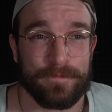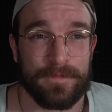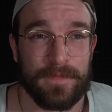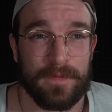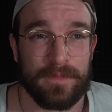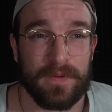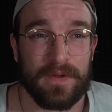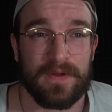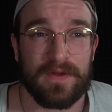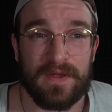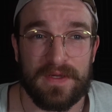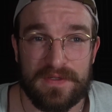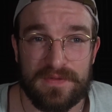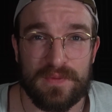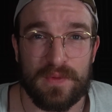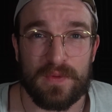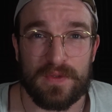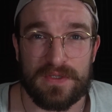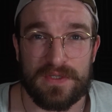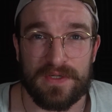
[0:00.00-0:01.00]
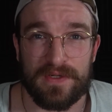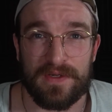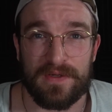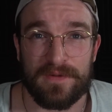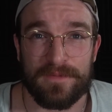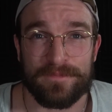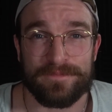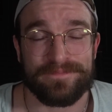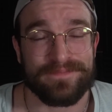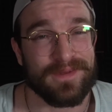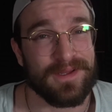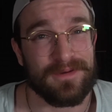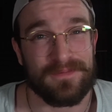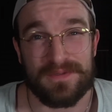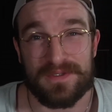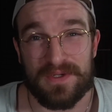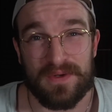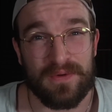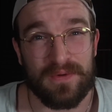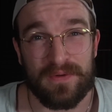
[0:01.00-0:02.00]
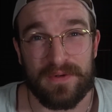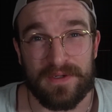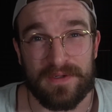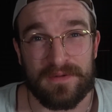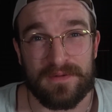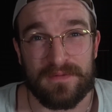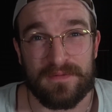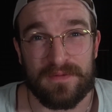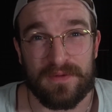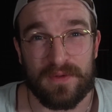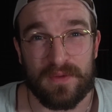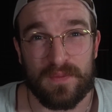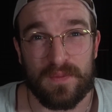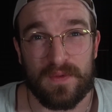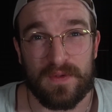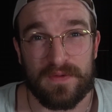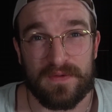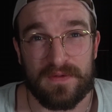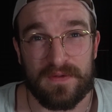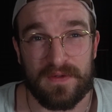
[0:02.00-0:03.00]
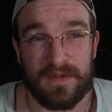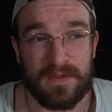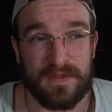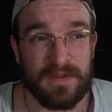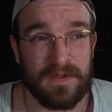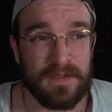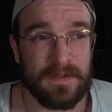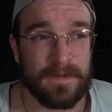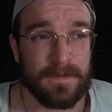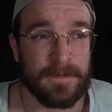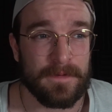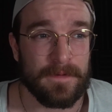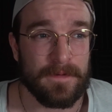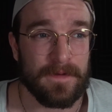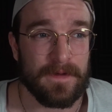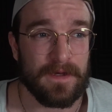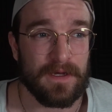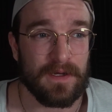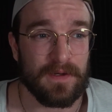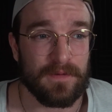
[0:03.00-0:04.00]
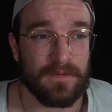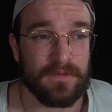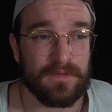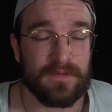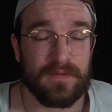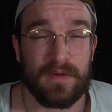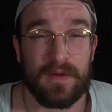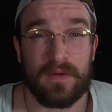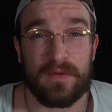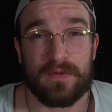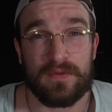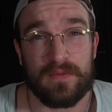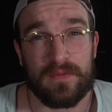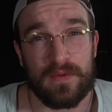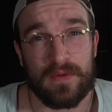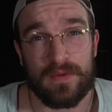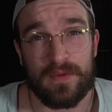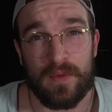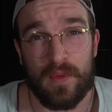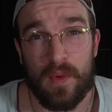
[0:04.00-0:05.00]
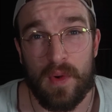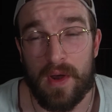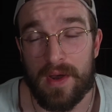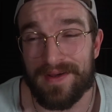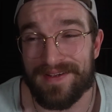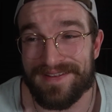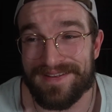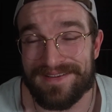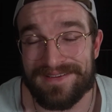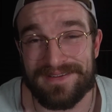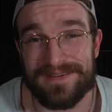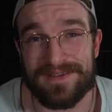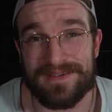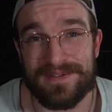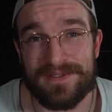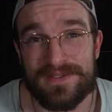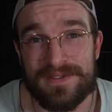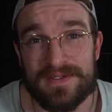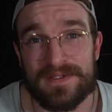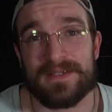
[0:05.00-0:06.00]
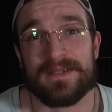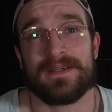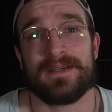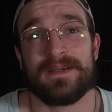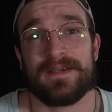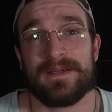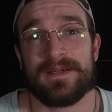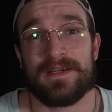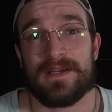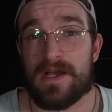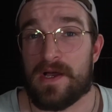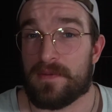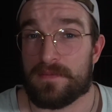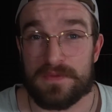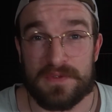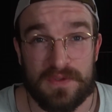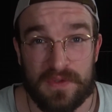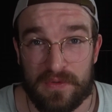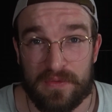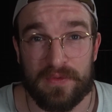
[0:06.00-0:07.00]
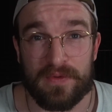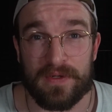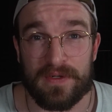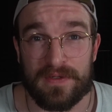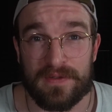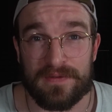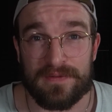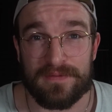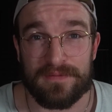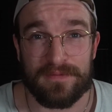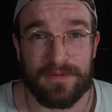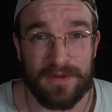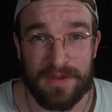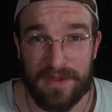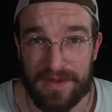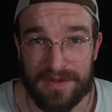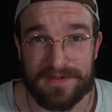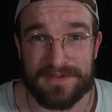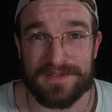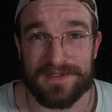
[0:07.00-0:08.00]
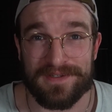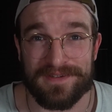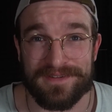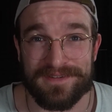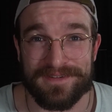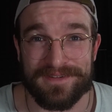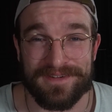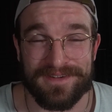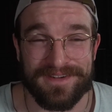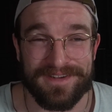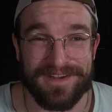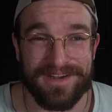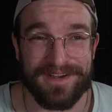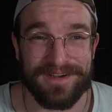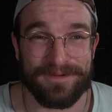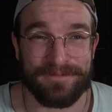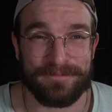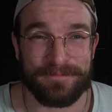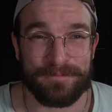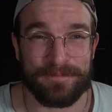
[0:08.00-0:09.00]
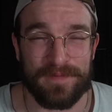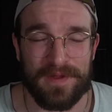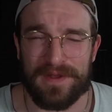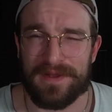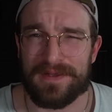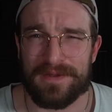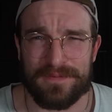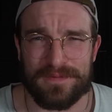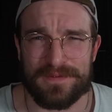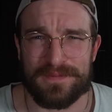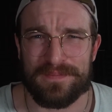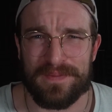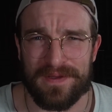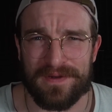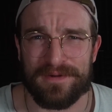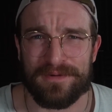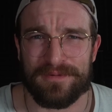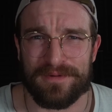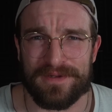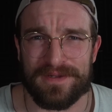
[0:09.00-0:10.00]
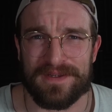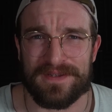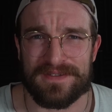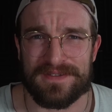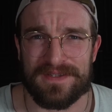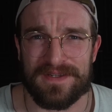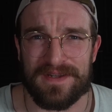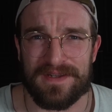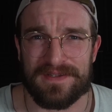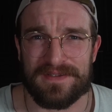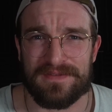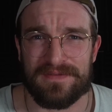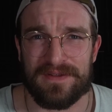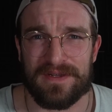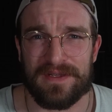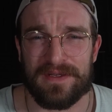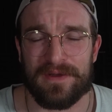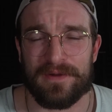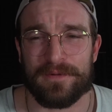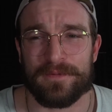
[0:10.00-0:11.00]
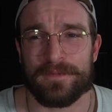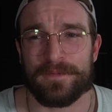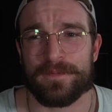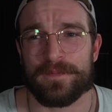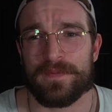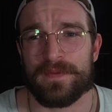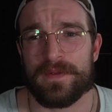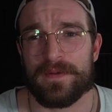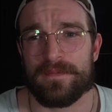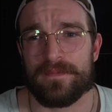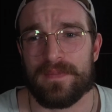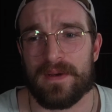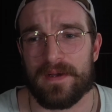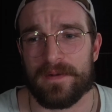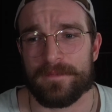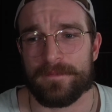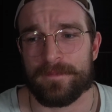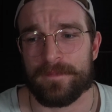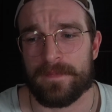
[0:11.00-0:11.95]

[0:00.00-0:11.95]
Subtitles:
But thanks for watching it. I'm sorry for the quality. For those of you who are English, I'm sorry for the accent. I think it was better in yesterday's video. But